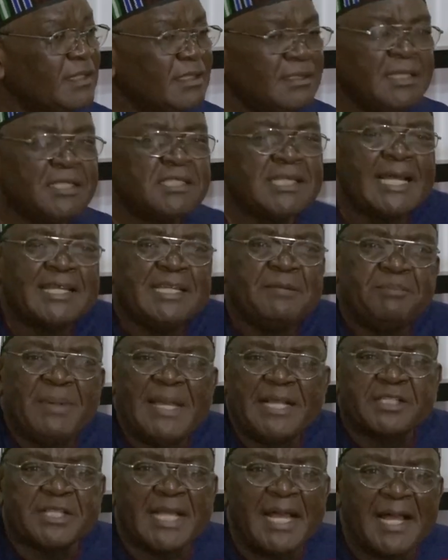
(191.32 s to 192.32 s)
These are the
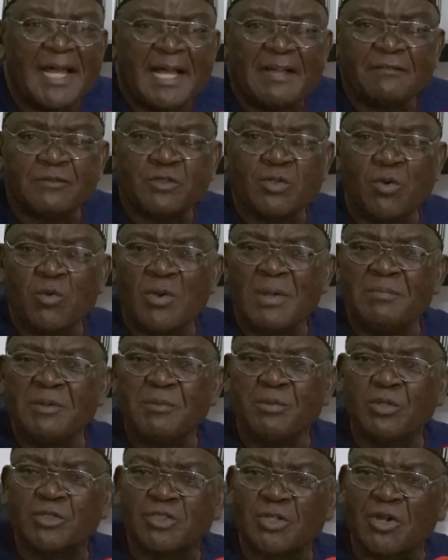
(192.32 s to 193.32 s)
pains I have. So when
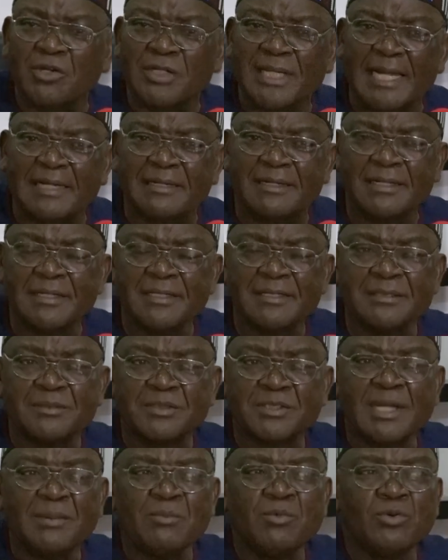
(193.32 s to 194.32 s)
people talk that,
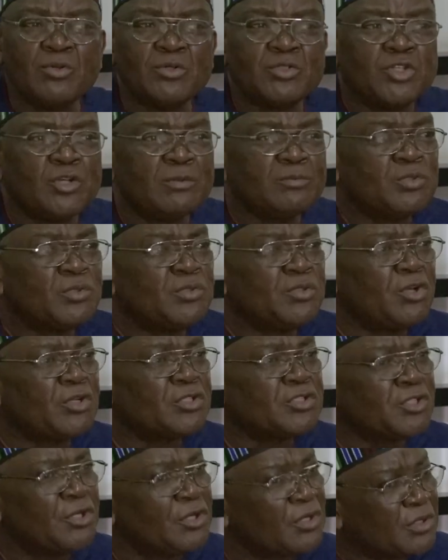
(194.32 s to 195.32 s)
someone will tell them should
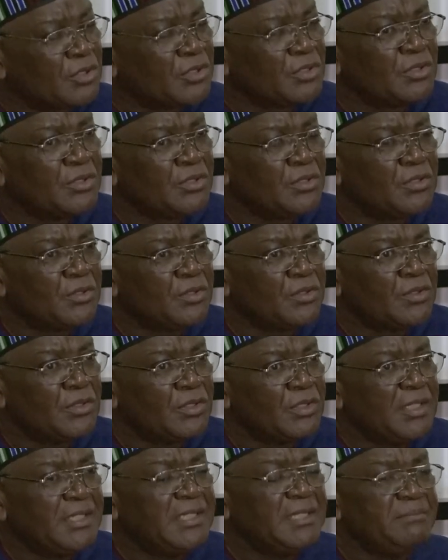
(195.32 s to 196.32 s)
not talk
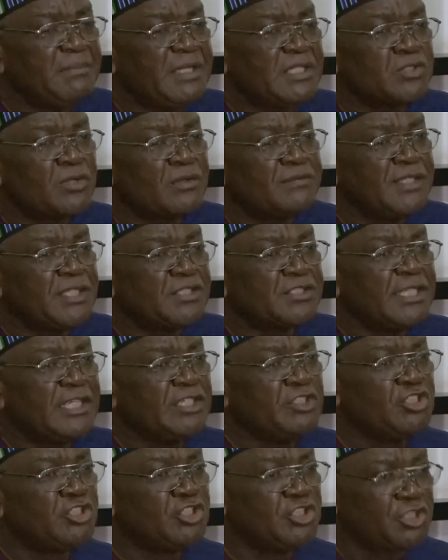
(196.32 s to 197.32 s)
in the midst of this
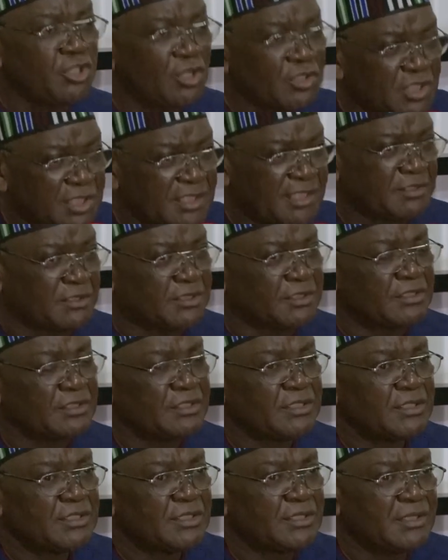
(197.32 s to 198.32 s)

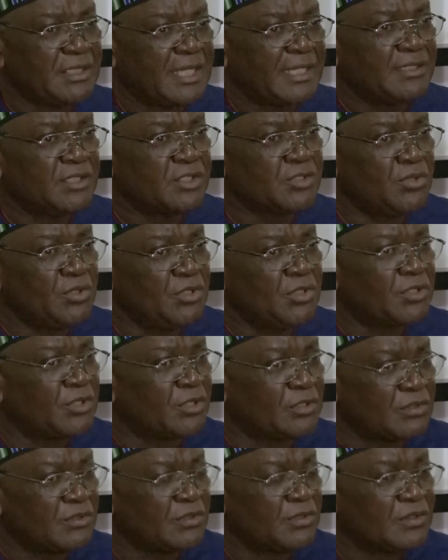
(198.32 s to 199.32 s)
injustice that is going
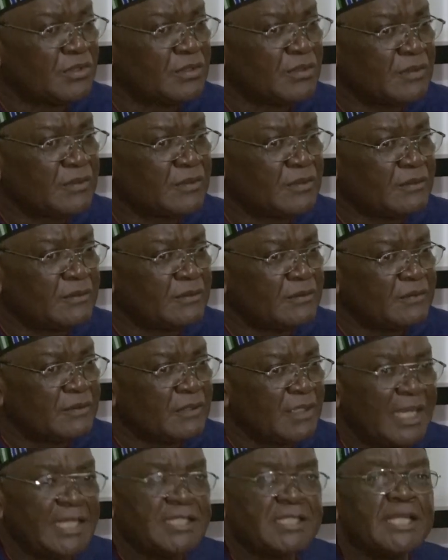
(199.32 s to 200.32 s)
on.
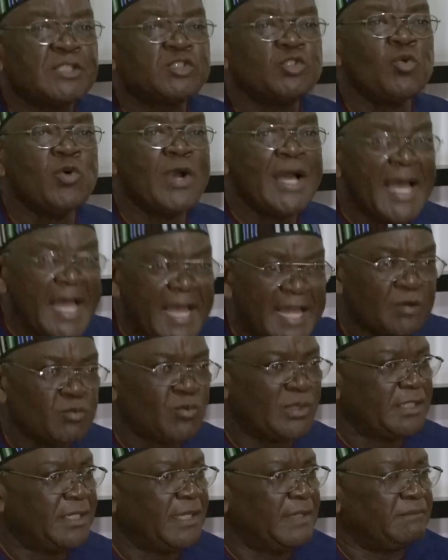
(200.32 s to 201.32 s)
I said, to
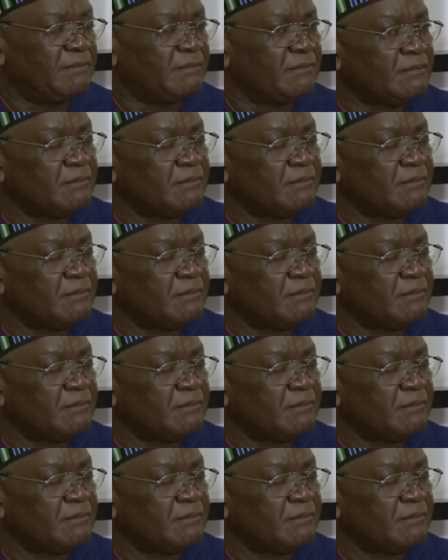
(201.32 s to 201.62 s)
hell with them.